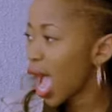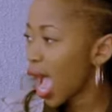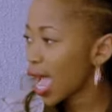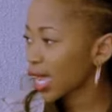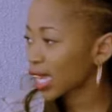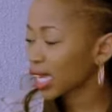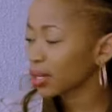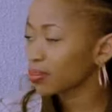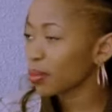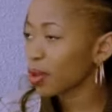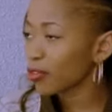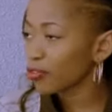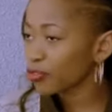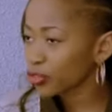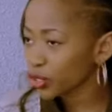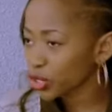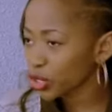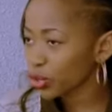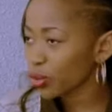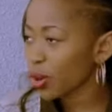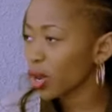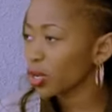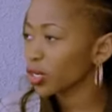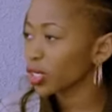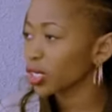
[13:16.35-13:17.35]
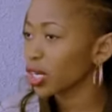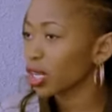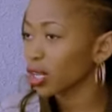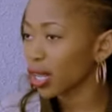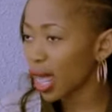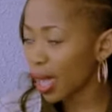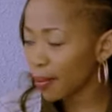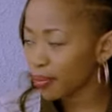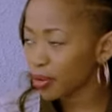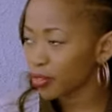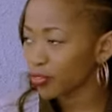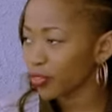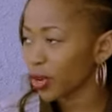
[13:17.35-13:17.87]
I get my foot around it, I'll
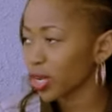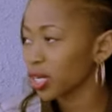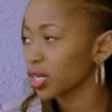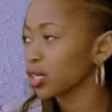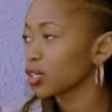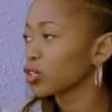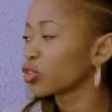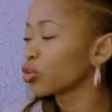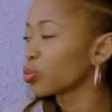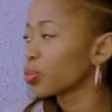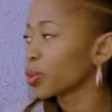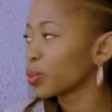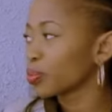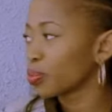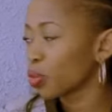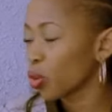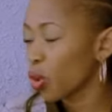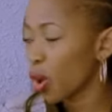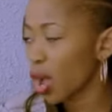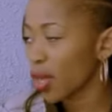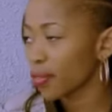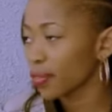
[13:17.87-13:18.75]
amplify it a little bit more,